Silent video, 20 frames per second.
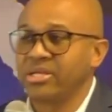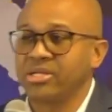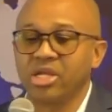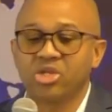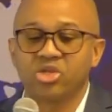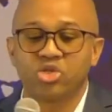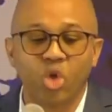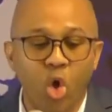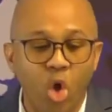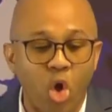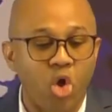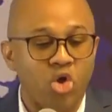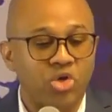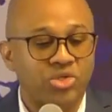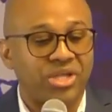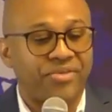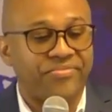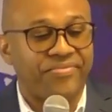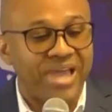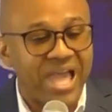the
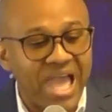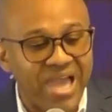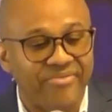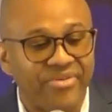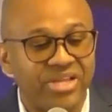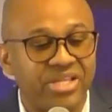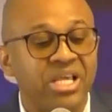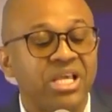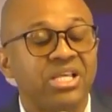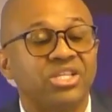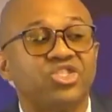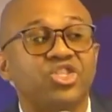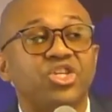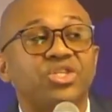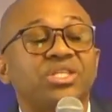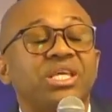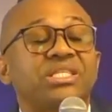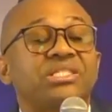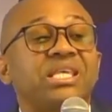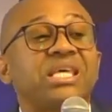doors of heaven.
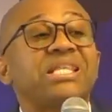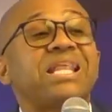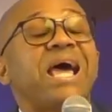Jesus said,